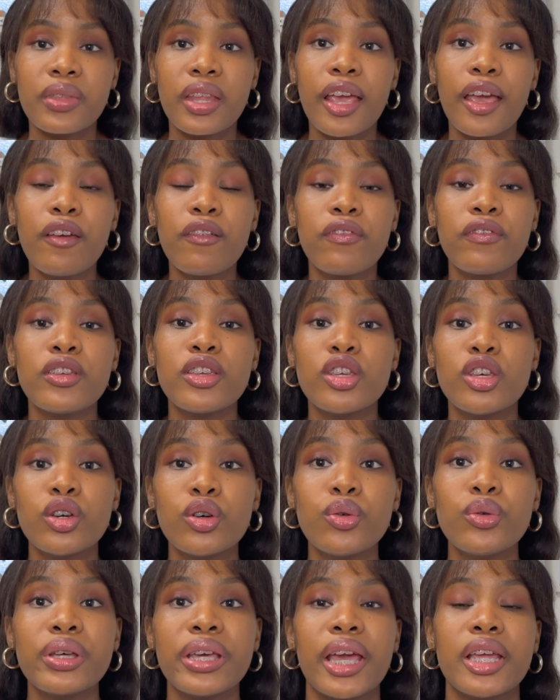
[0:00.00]
if
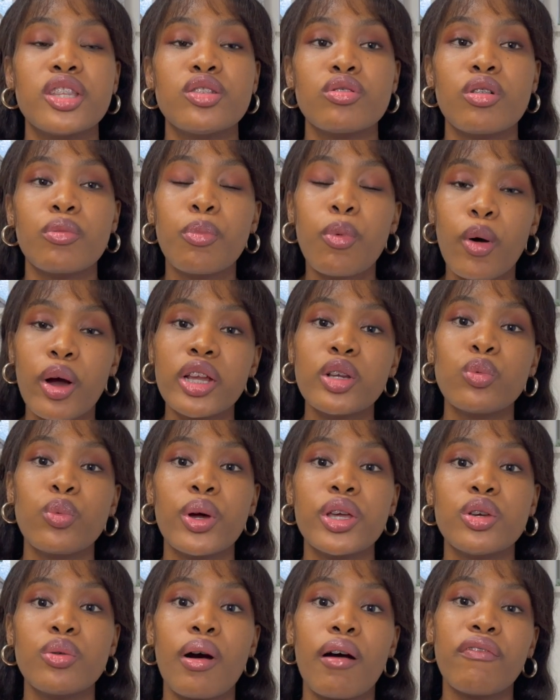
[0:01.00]
you get to a point
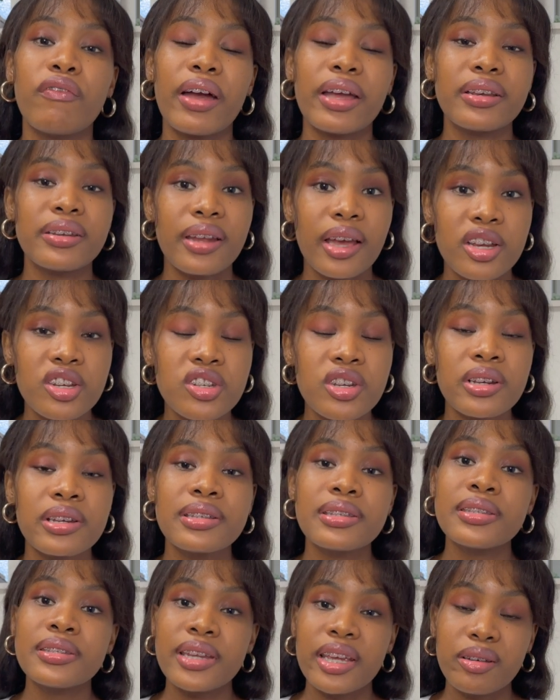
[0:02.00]
where you are financially
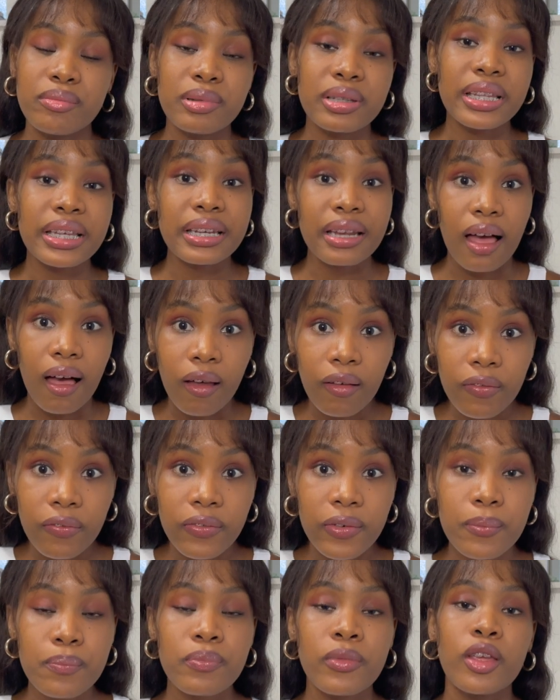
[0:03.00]
stable enough